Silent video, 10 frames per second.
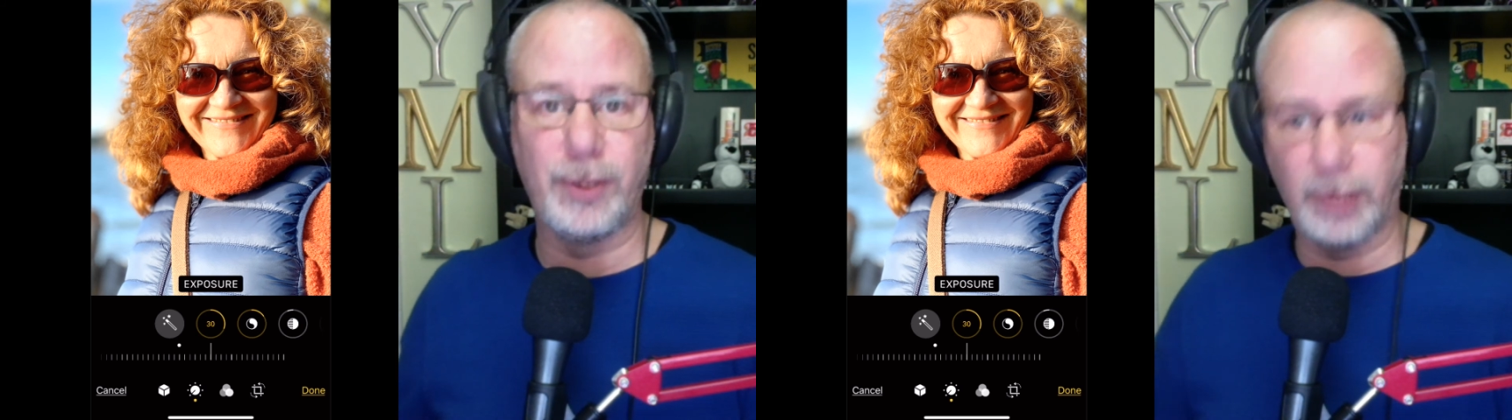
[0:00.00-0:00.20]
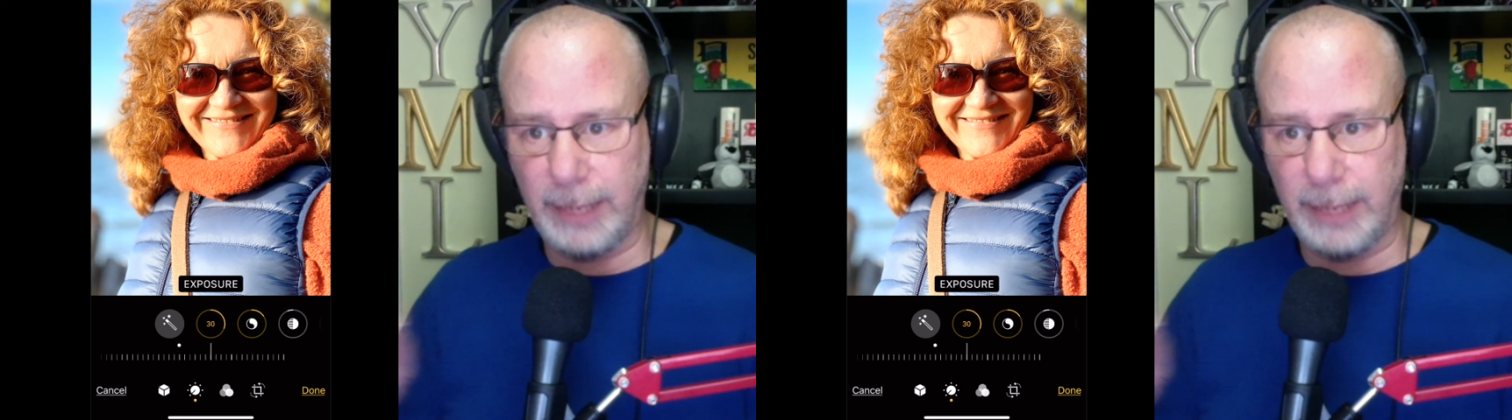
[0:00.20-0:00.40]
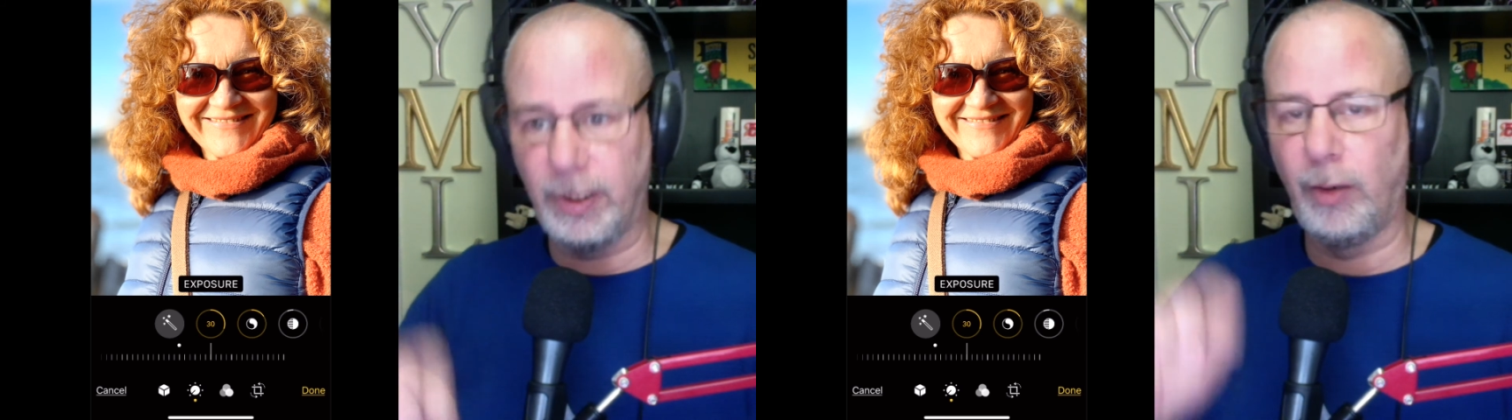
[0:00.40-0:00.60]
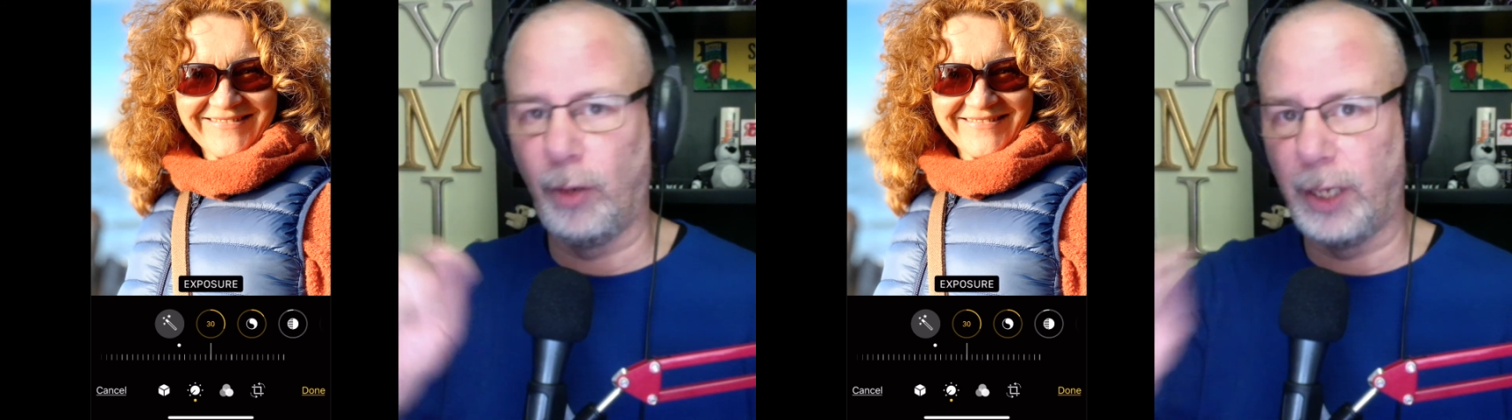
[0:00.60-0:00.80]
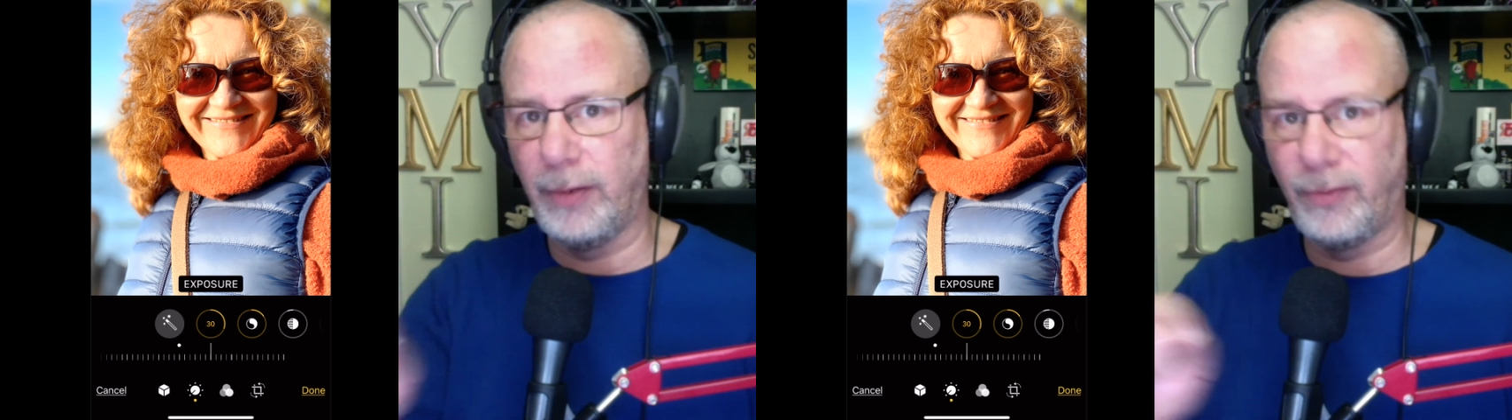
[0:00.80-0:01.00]
So keep
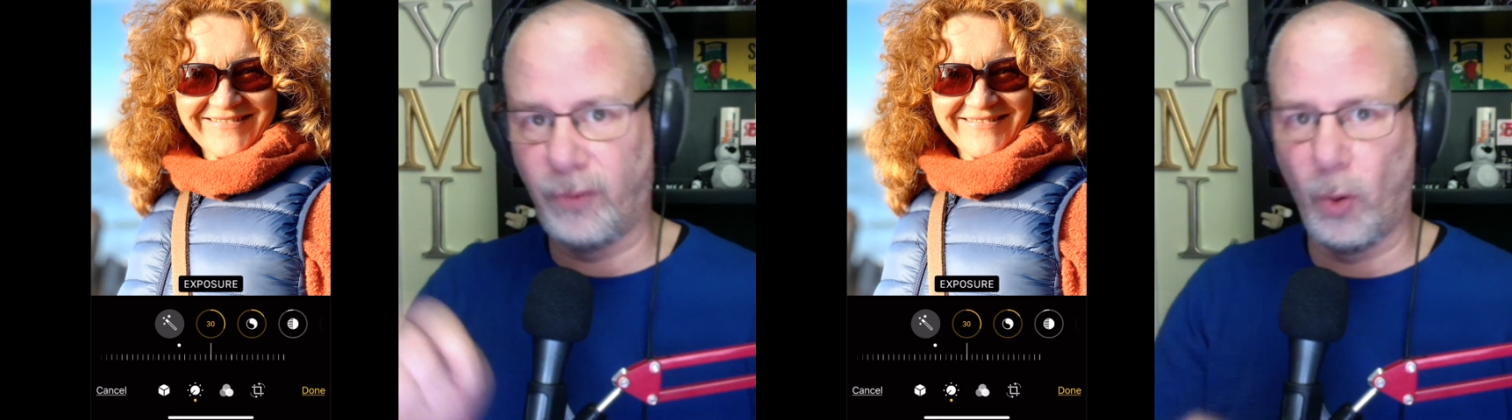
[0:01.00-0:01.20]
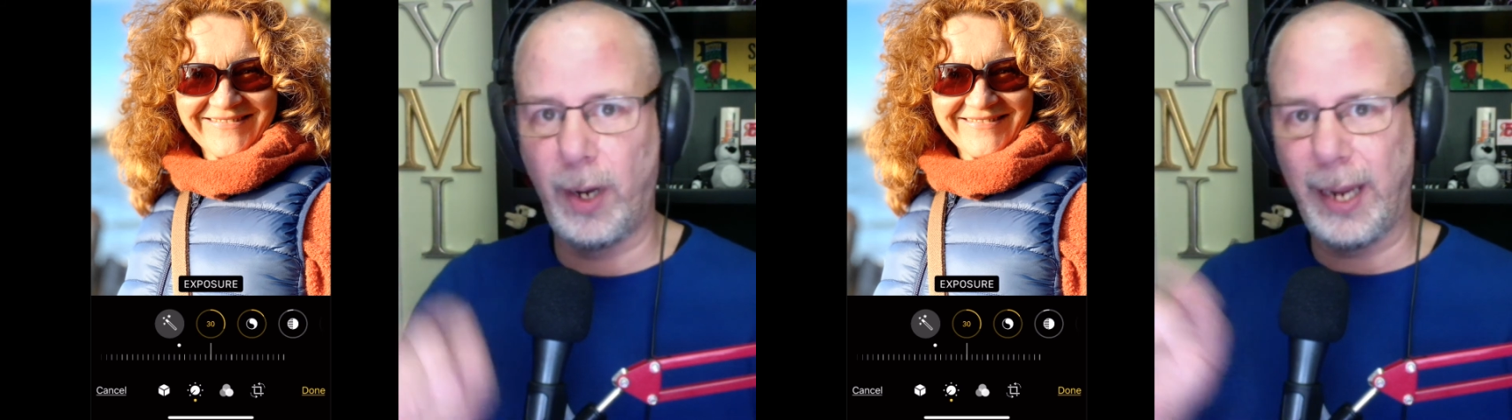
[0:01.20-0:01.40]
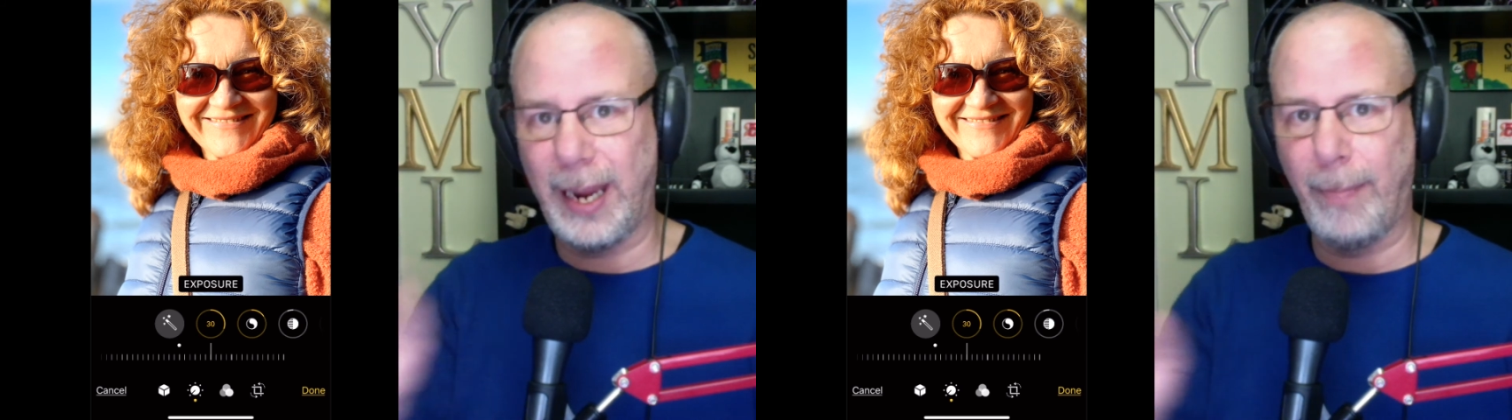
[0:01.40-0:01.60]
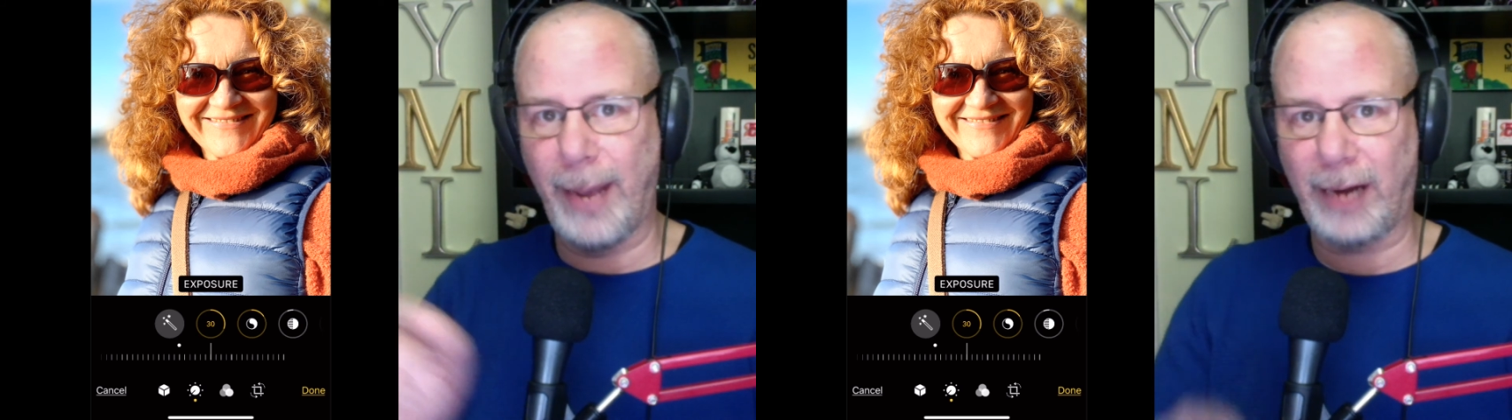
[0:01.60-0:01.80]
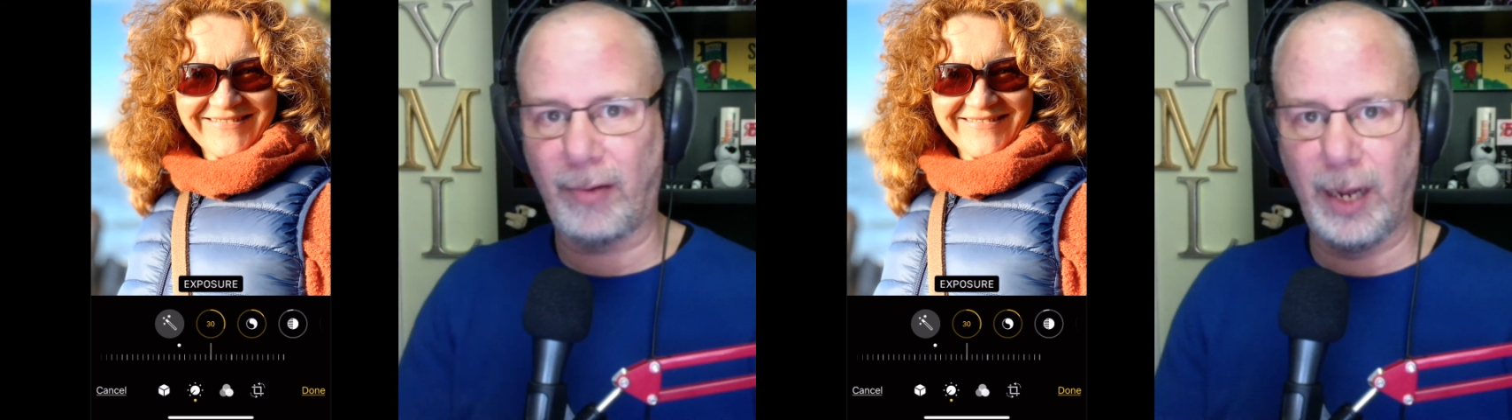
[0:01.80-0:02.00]
looking forward
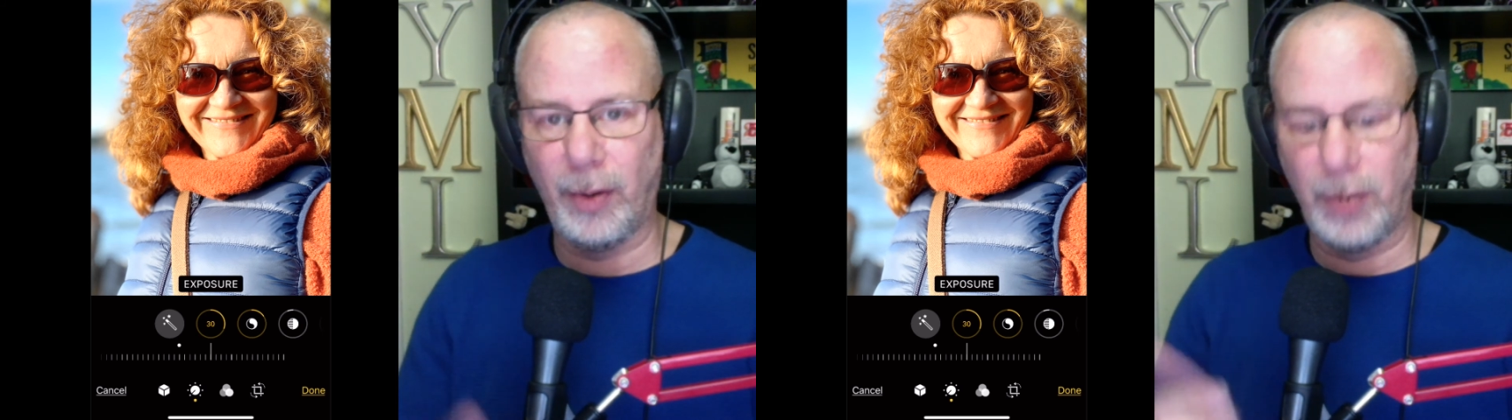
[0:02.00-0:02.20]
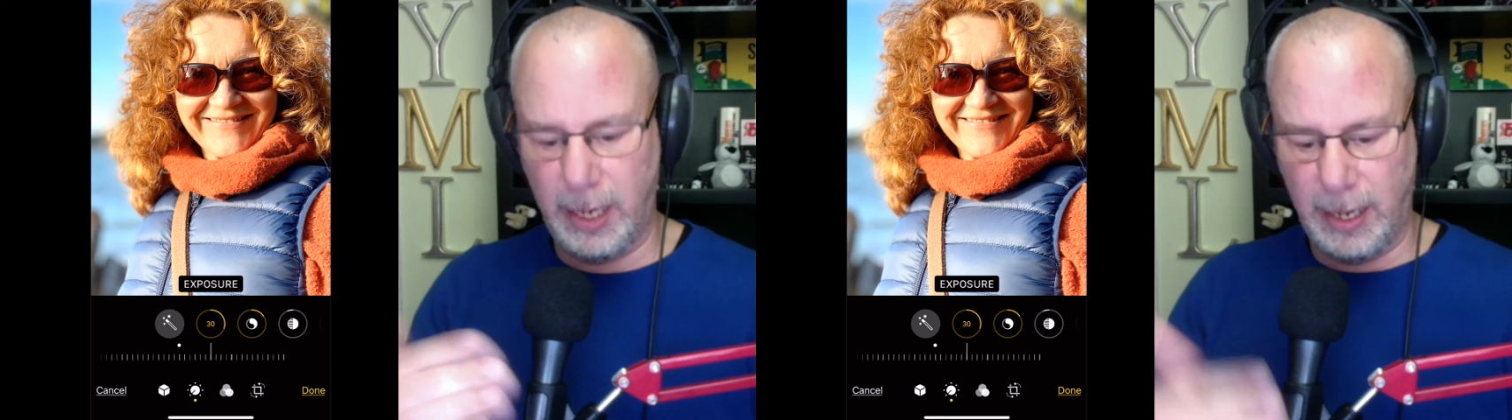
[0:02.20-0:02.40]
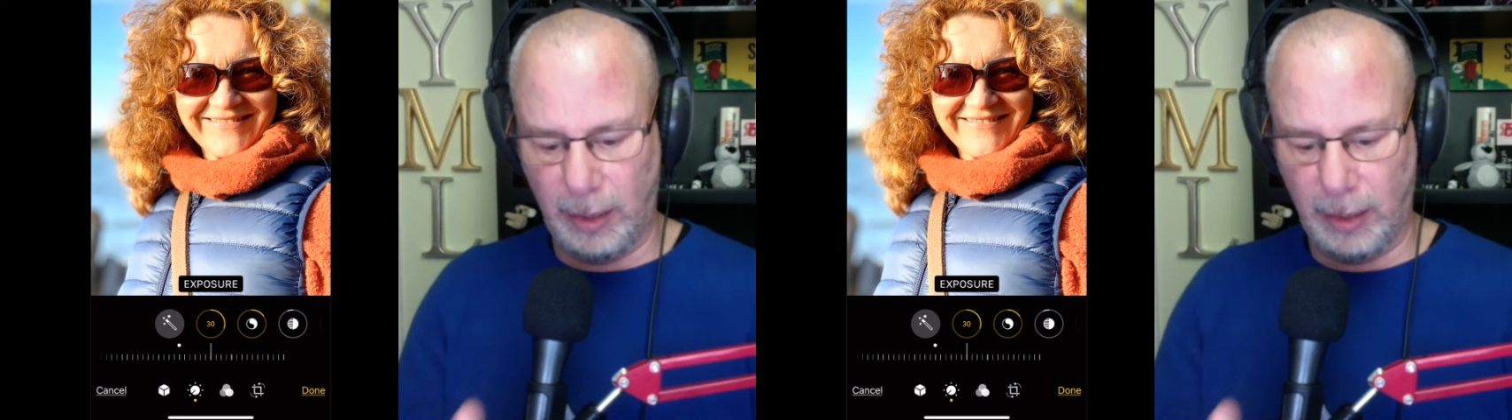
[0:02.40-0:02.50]
and background.